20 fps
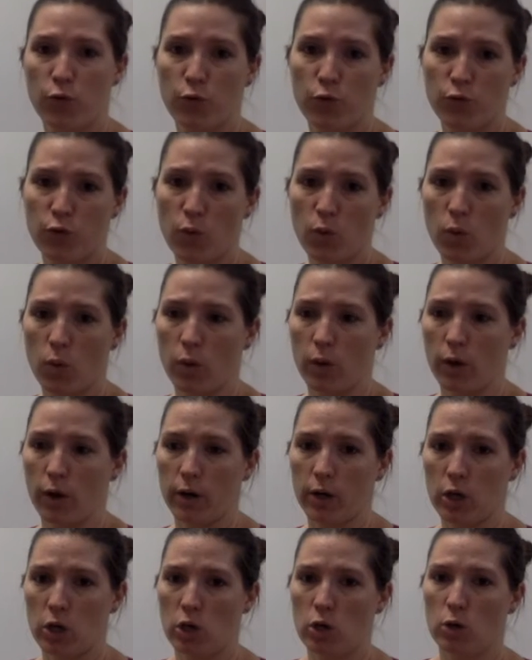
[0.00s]
4
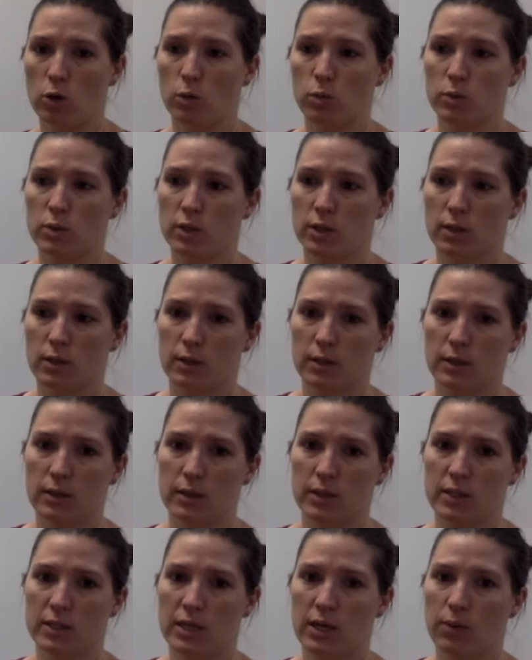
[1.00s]
cubes.
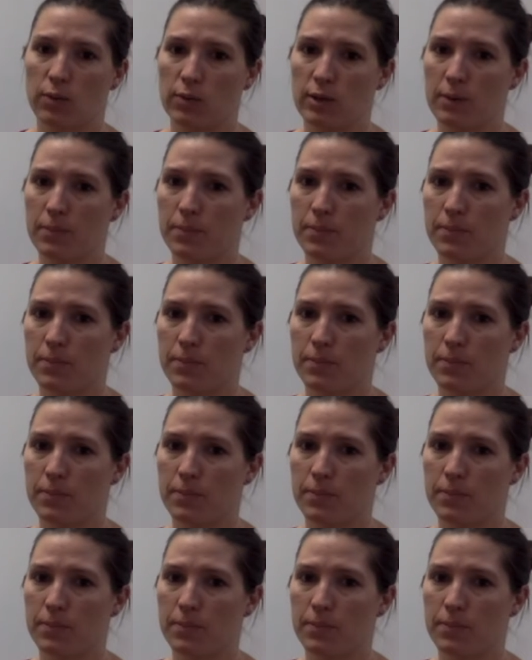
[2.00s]
Let's count them.